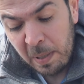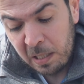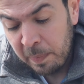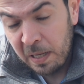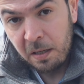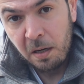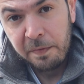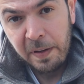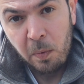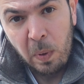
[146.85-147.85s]
backpack are
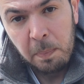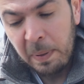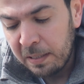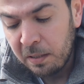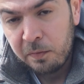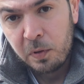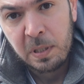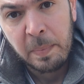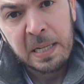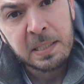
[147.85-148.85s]
very well padded for
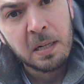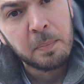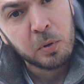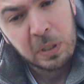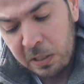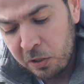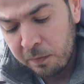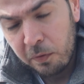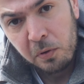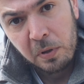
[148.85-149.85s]
some extra
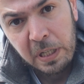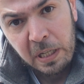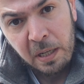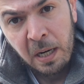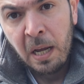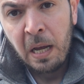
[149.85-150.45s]
protection for your gear